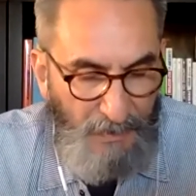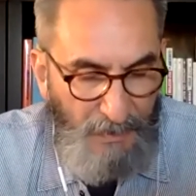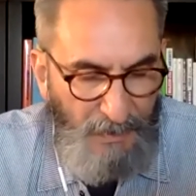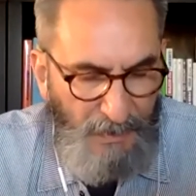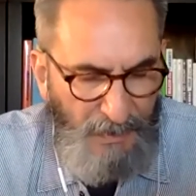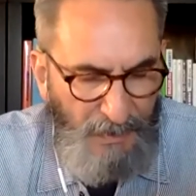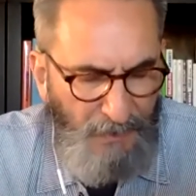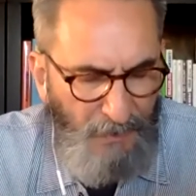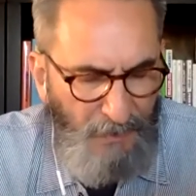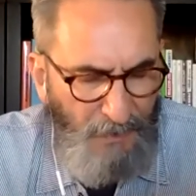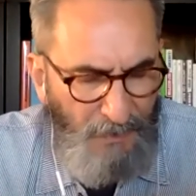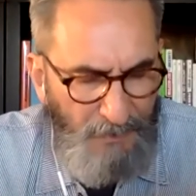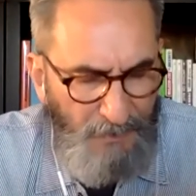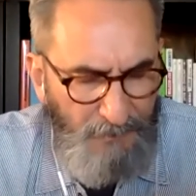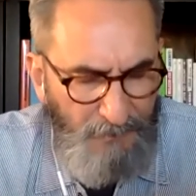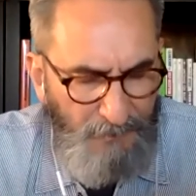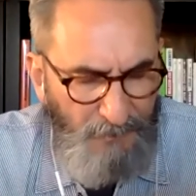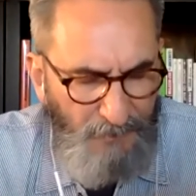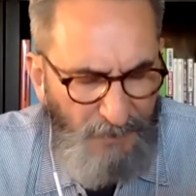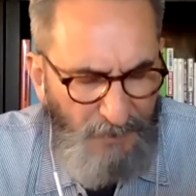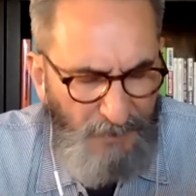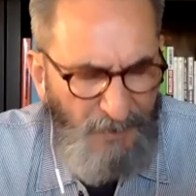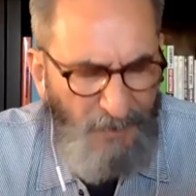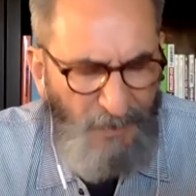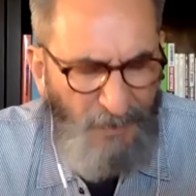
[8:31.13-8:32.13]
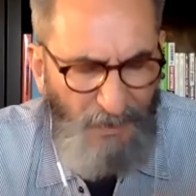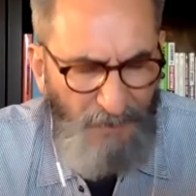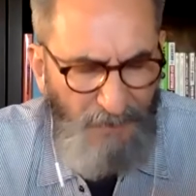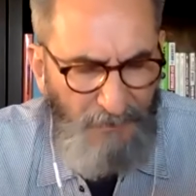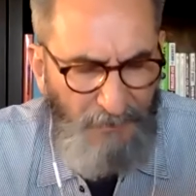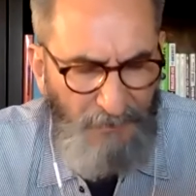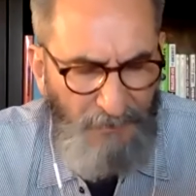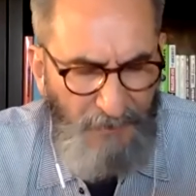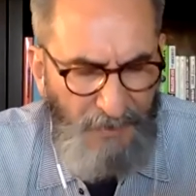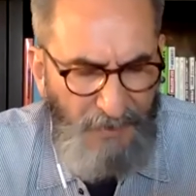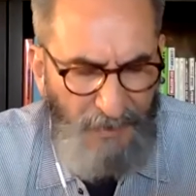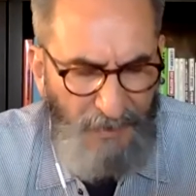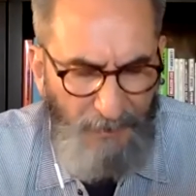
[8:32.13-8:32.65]
I thought, what an awful
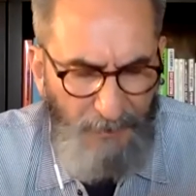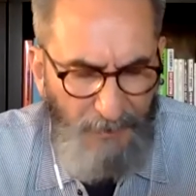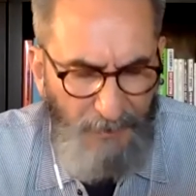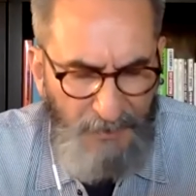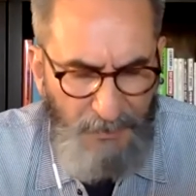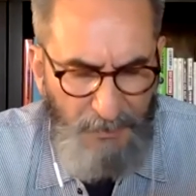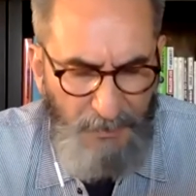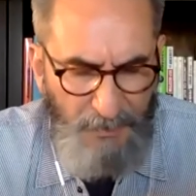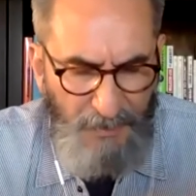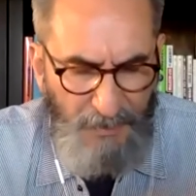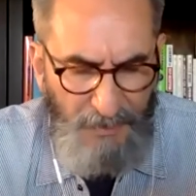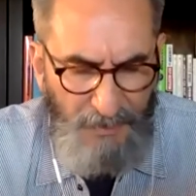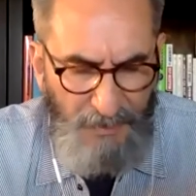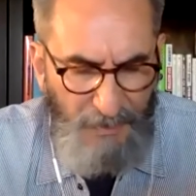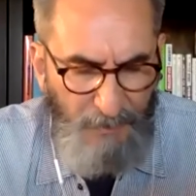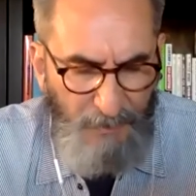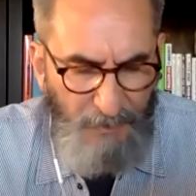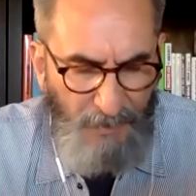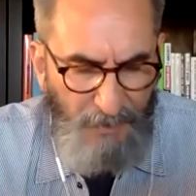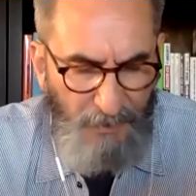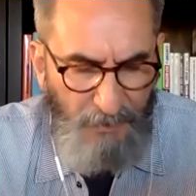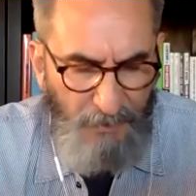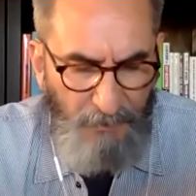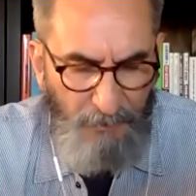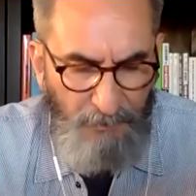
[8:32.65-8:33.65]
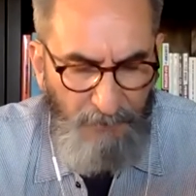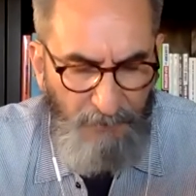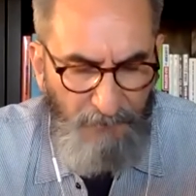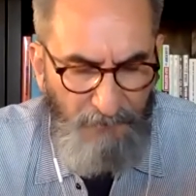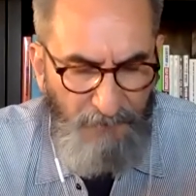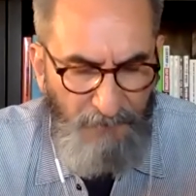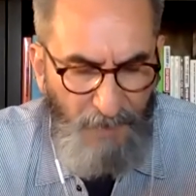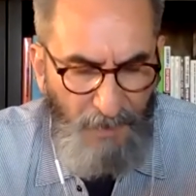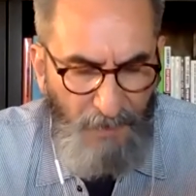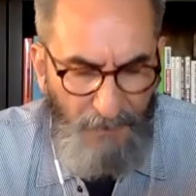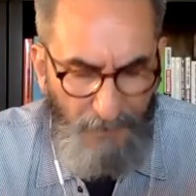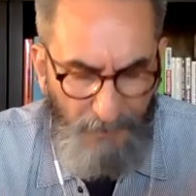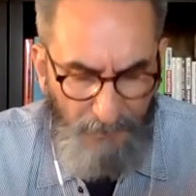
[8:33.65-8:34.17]
thing I must be that my own
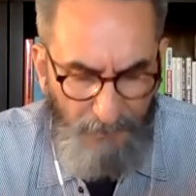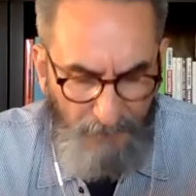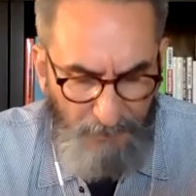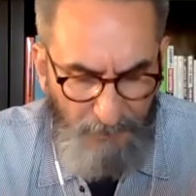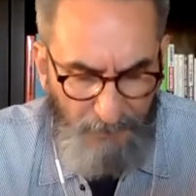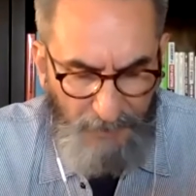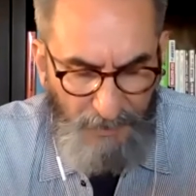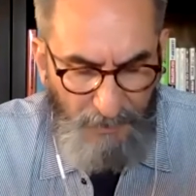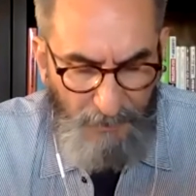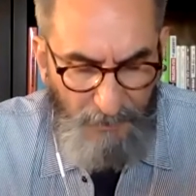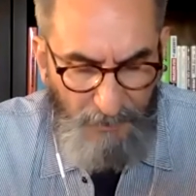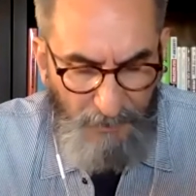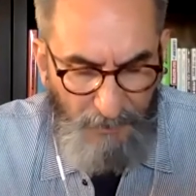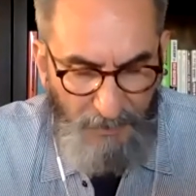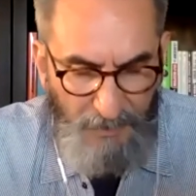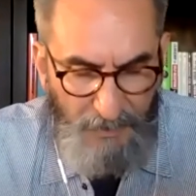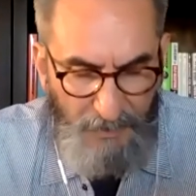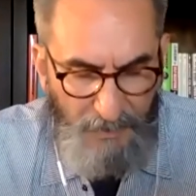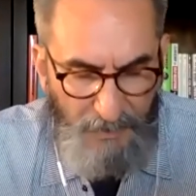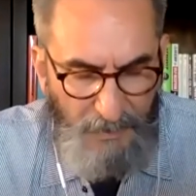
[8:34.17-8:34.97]
father would beat me.